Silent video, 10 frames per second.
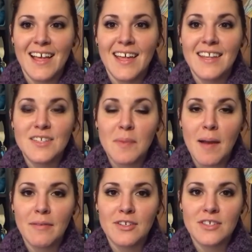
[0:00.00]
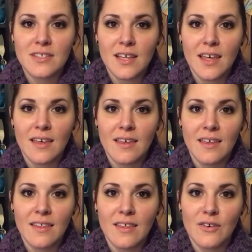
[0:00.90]
and it's probably just
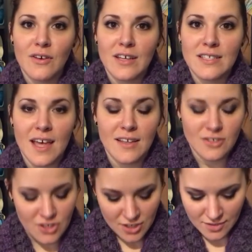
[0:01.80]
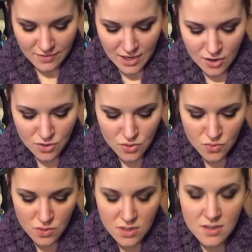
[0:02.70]
killing you guys that entered to figure out who